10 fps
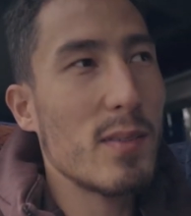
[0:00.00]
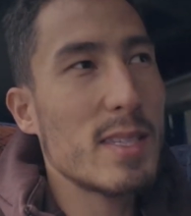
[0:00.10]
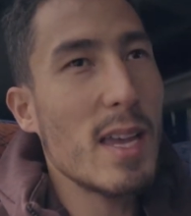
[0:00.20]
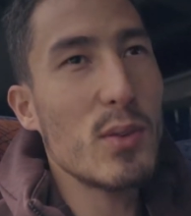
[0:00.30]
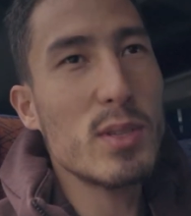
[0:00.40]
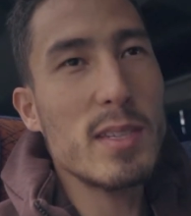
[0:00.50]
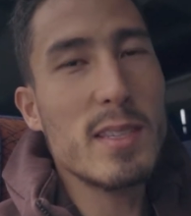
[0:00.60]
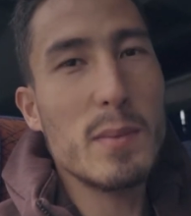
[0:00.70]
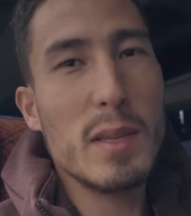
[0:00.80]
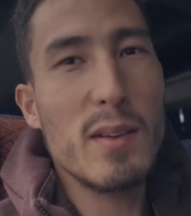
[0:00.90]
sound
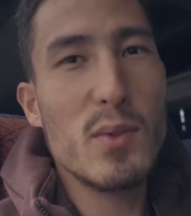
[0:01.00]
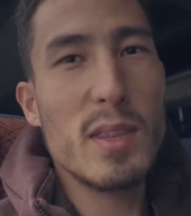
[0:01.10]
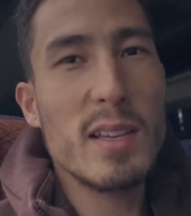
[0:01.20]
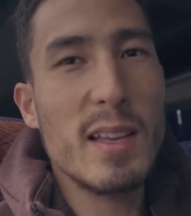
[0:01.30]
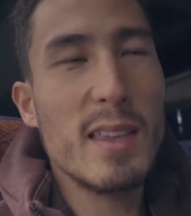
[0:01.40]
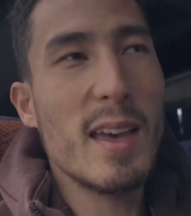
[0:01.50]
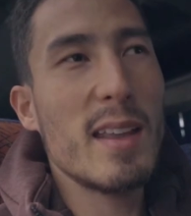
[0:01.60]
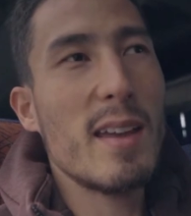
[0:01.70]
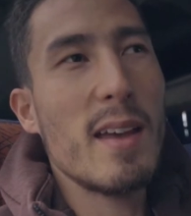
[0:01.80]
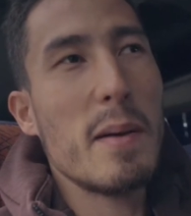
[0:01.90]
system and everything like
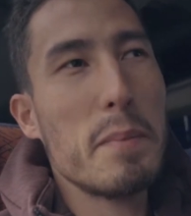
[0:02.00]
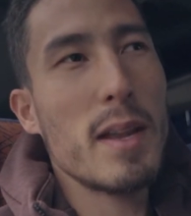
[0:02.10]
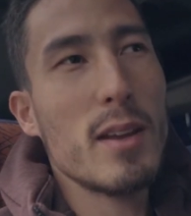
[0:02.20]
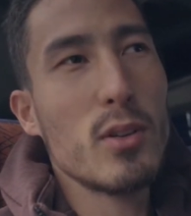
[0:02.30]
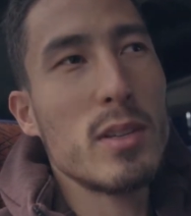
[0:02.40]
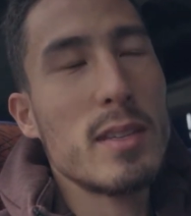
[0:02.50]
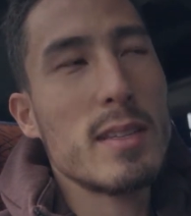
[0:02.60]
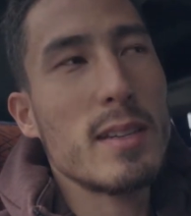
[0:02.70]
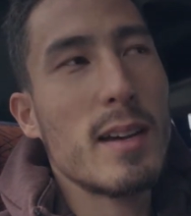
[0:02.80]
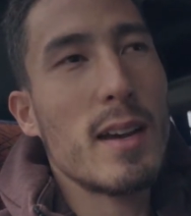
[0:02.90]
that, but I don't
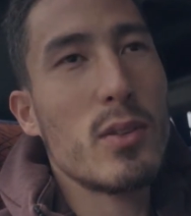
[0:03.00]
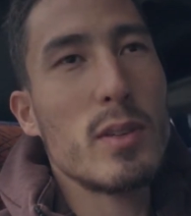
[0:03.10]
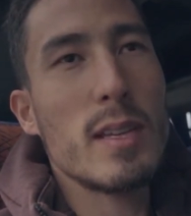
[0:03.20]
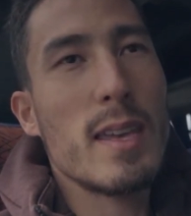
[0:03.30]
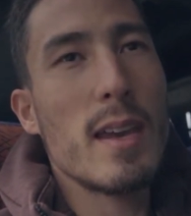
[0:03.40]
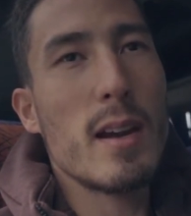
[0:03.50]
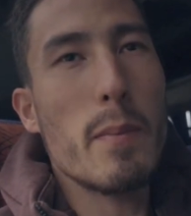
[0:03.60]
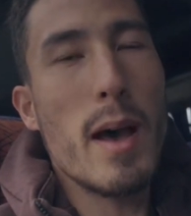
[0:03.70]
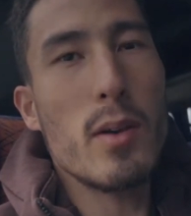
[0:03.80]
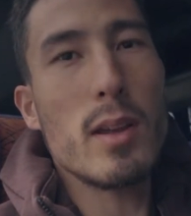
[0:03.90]
I don't really care
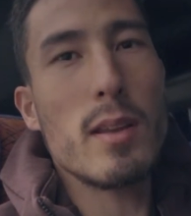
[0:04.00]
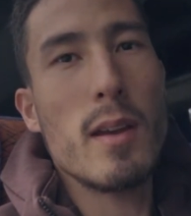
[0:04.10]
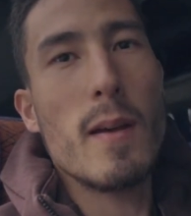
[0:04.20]
about it.